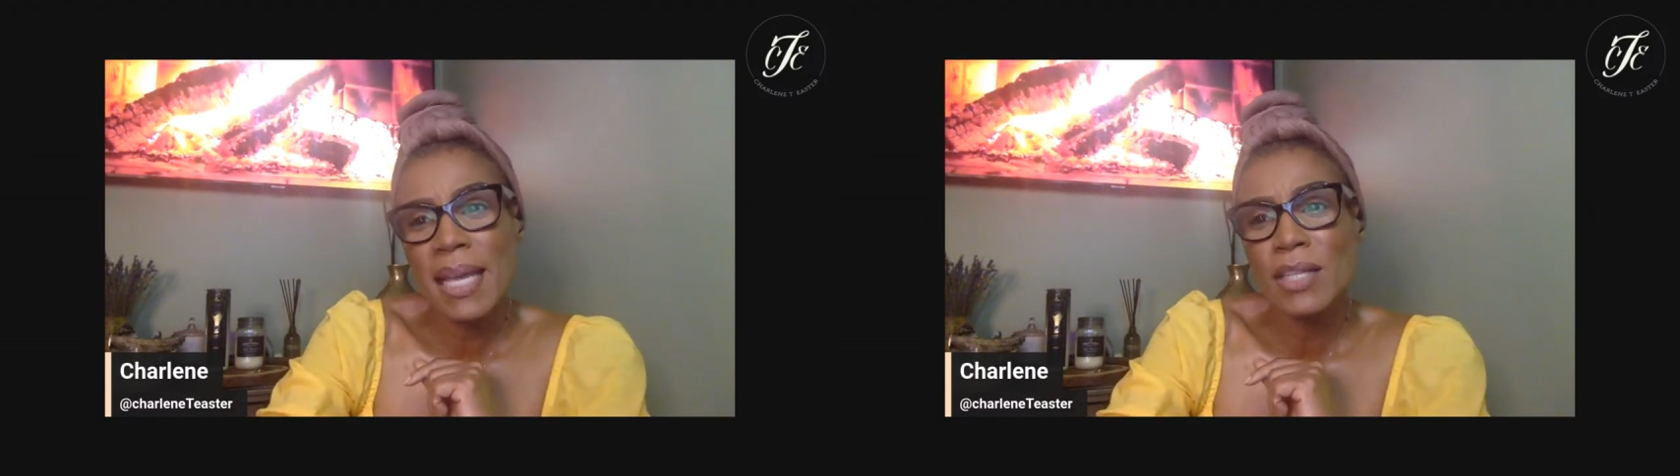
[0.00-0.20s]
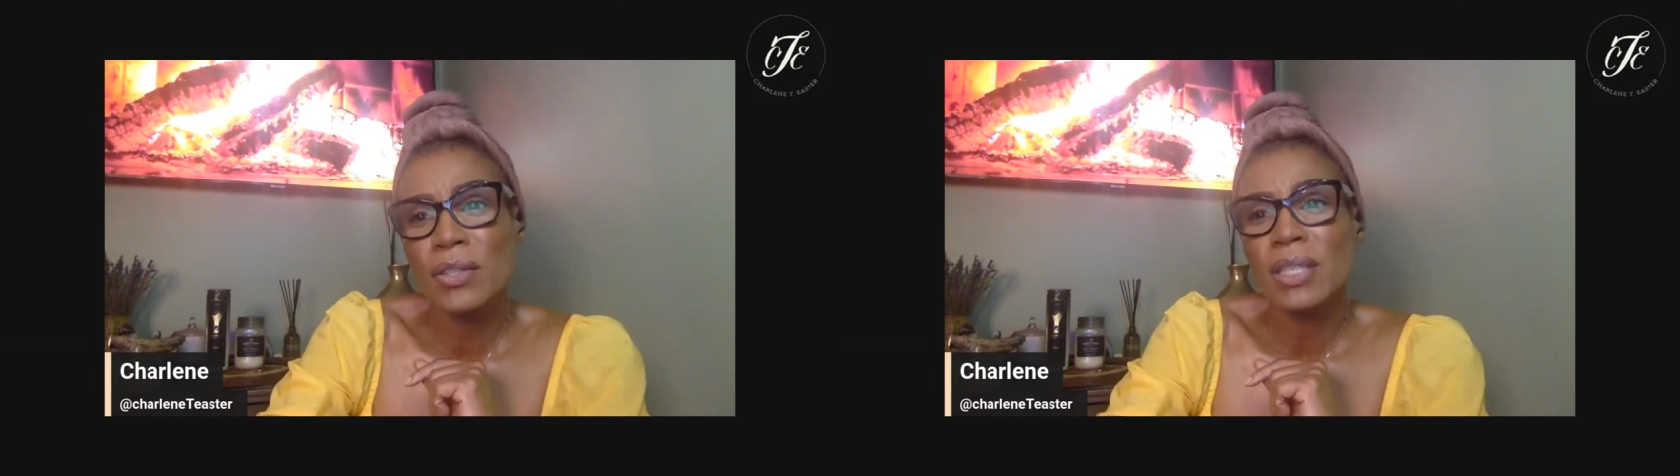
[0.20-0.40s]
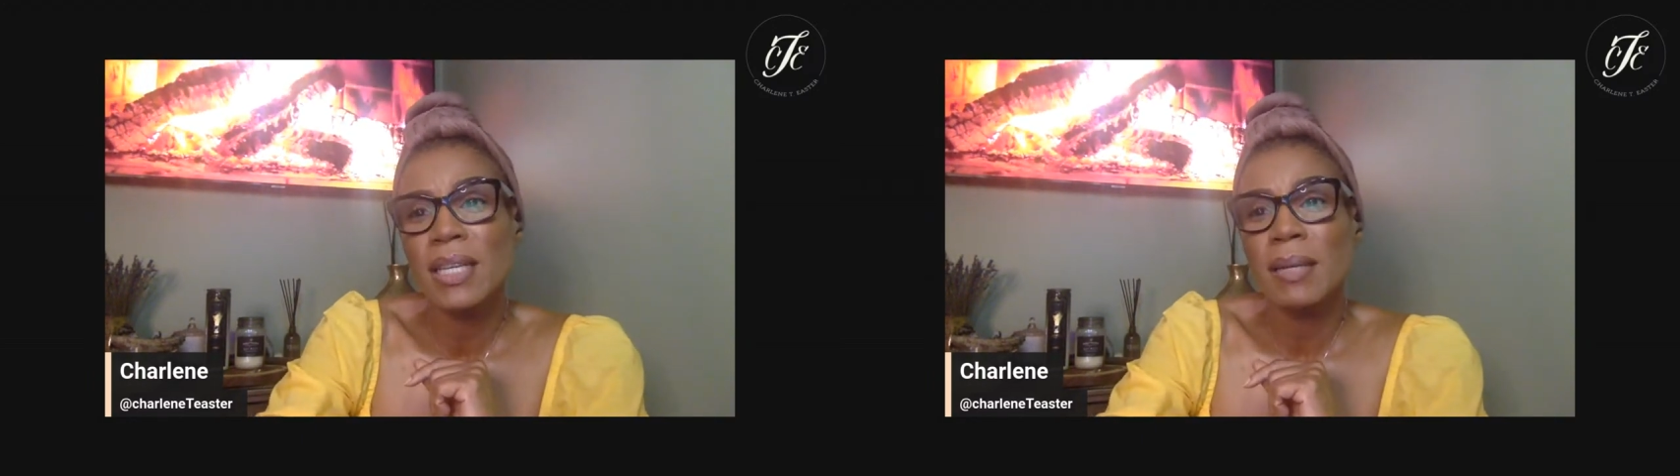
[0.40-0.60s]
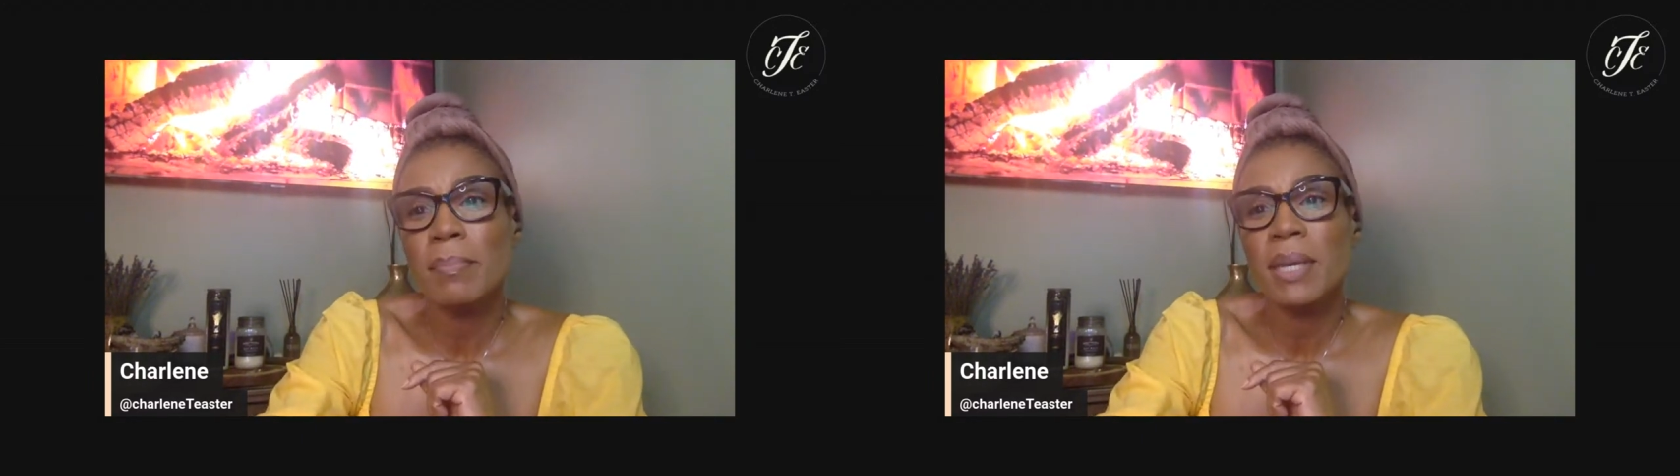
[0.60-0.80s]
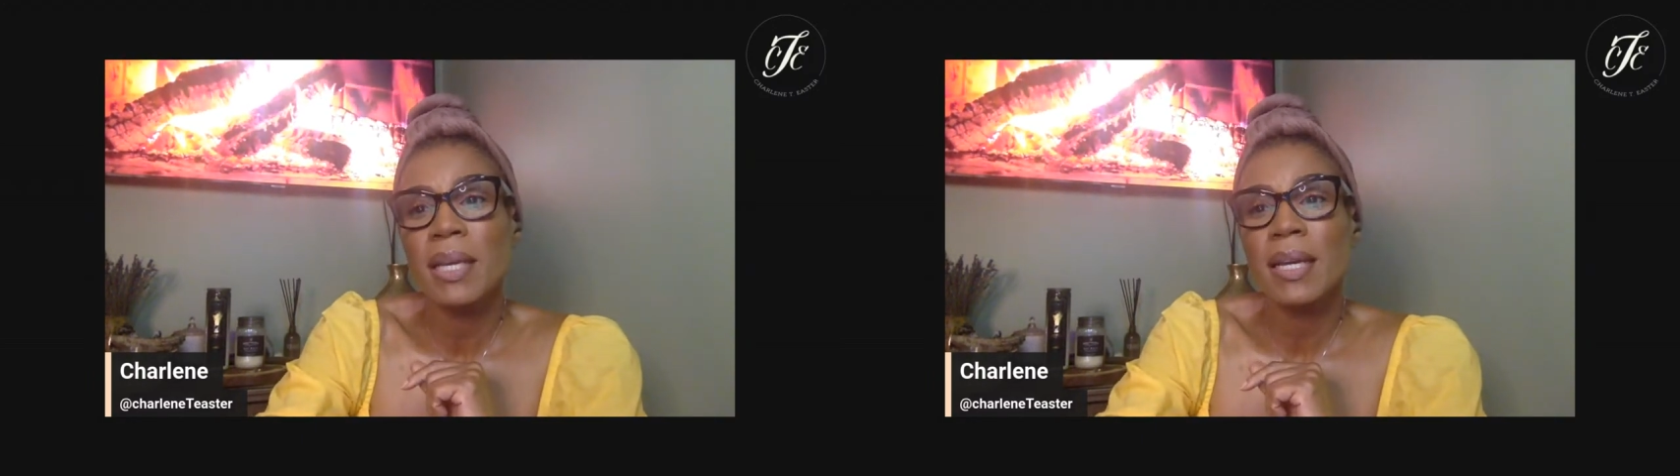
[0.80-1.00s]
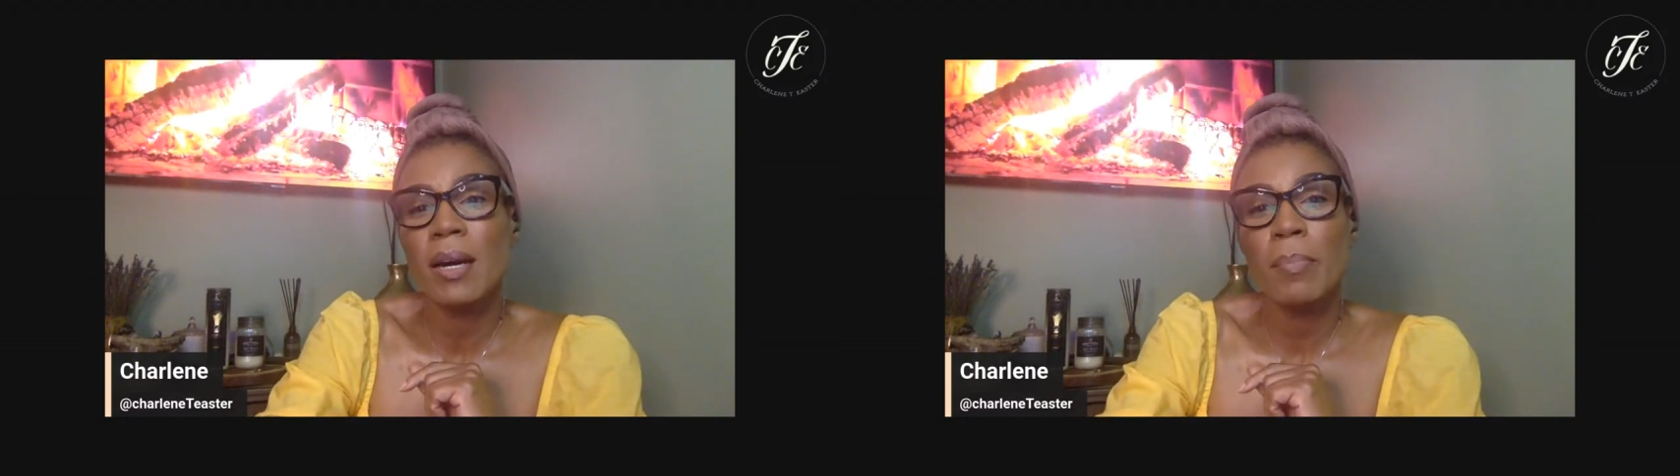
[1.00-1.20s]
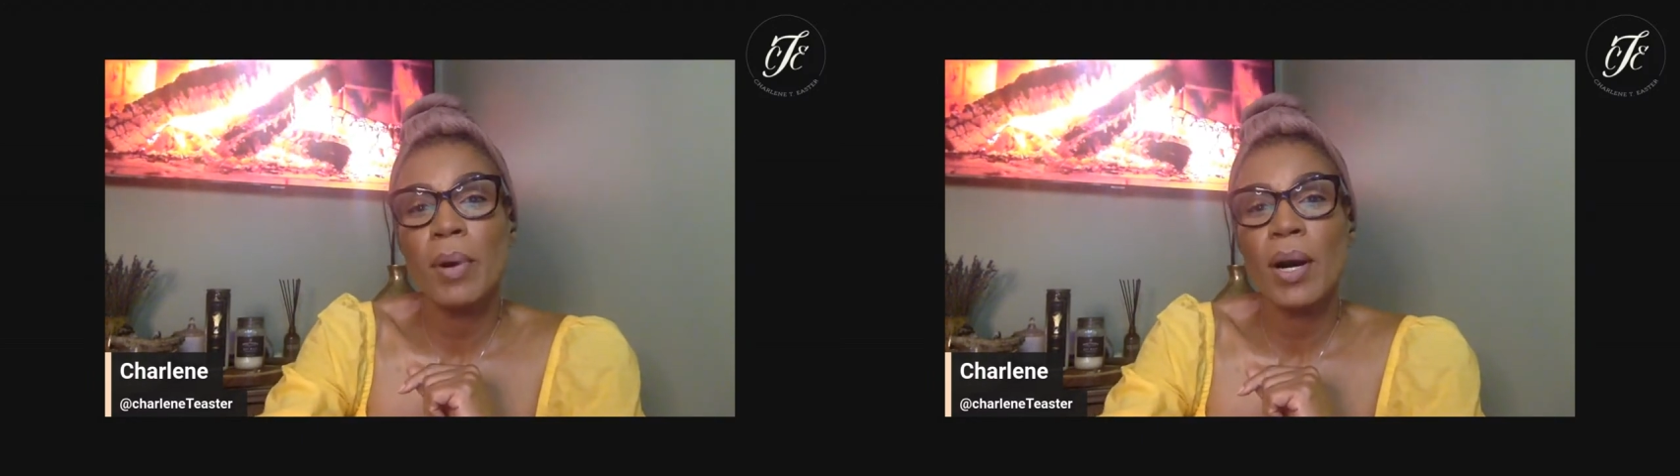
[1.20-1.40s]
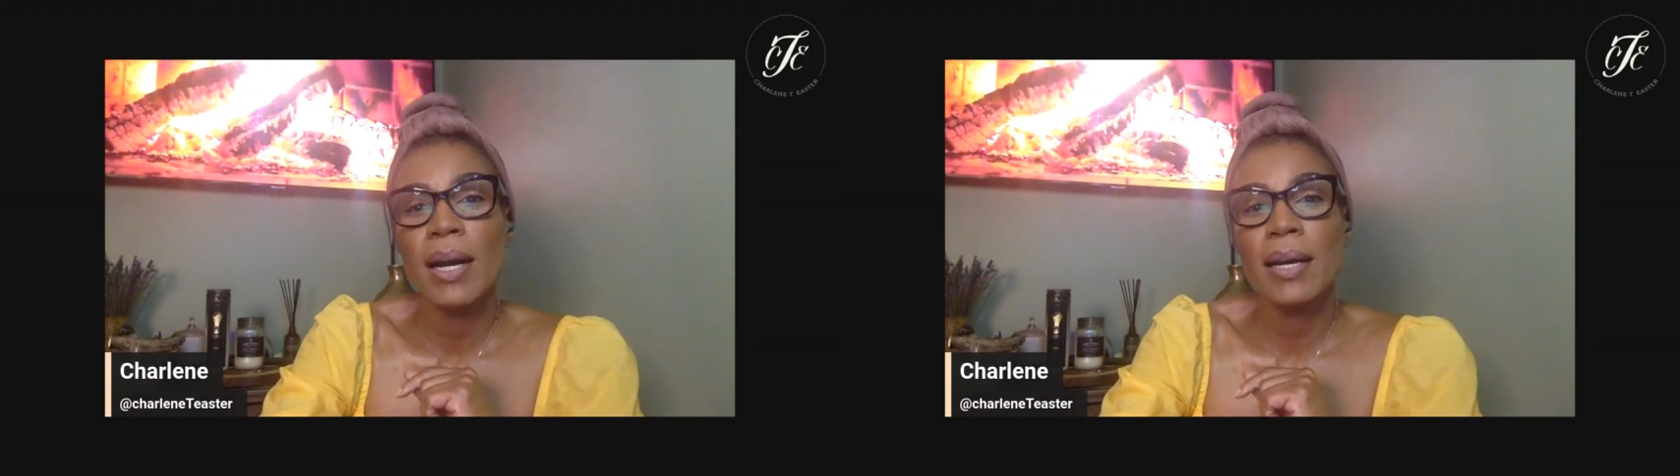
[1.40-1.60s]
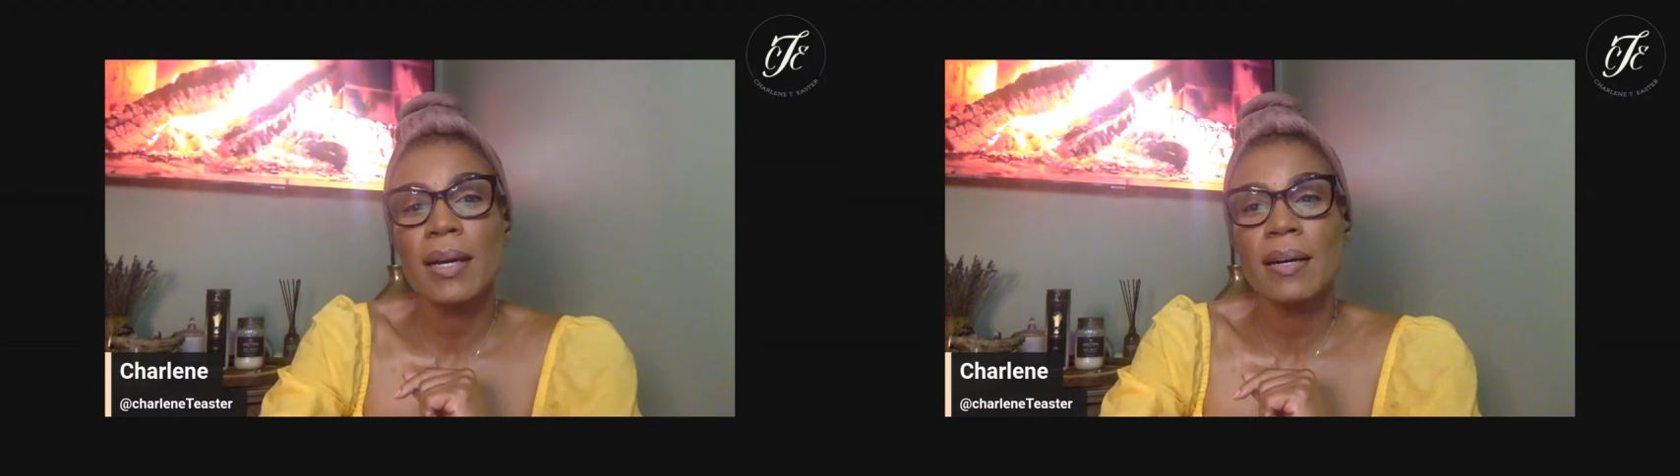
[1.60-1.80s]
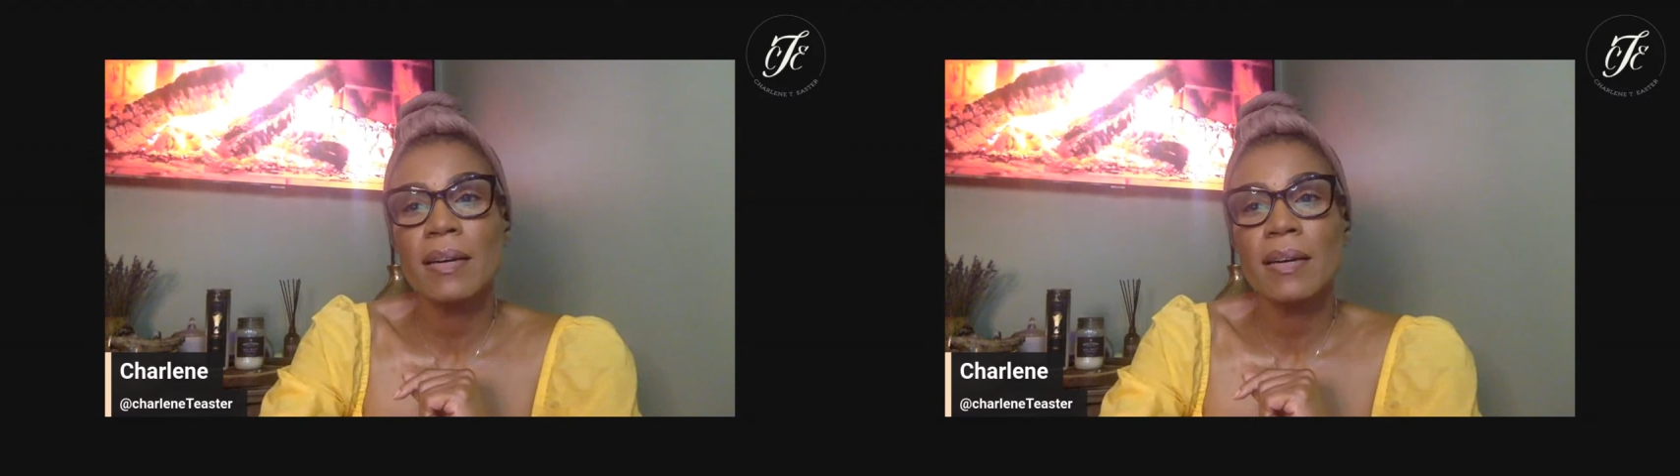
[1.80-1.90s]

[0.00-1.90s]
interested in being a part